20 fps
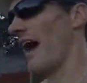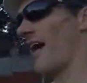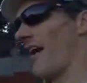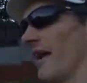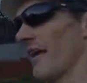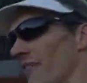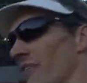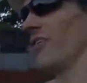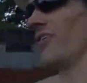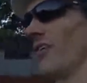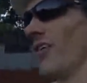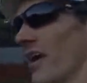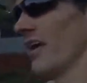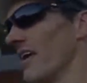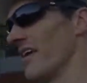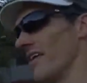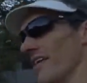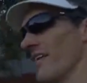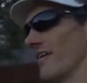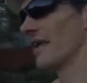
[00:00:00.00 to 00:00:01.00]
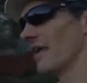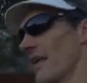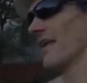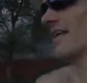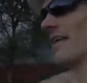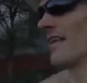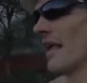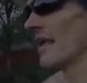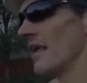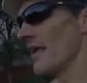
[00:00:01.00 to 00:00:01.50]
if
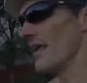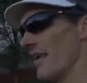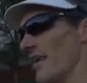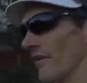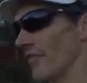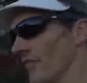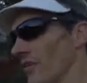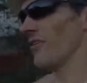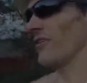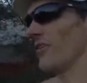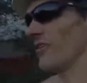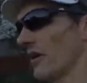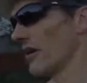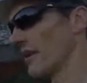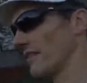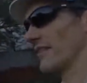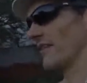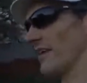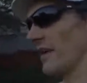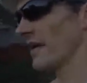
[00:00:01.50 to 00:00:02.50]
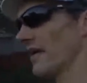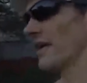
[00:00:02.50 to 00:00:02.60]
you look at the